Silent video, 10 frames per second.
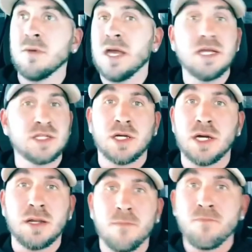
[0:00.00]
He's
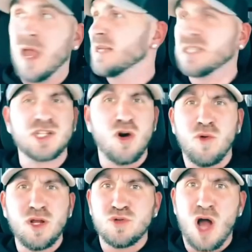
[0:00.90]
good. I said, Scoot,
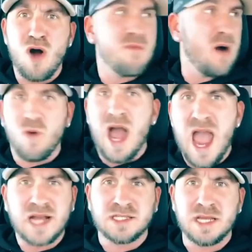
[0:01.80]
what are you talking about? What
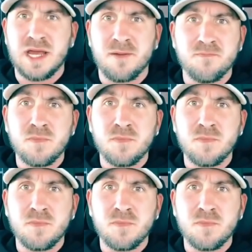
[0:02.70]
accident?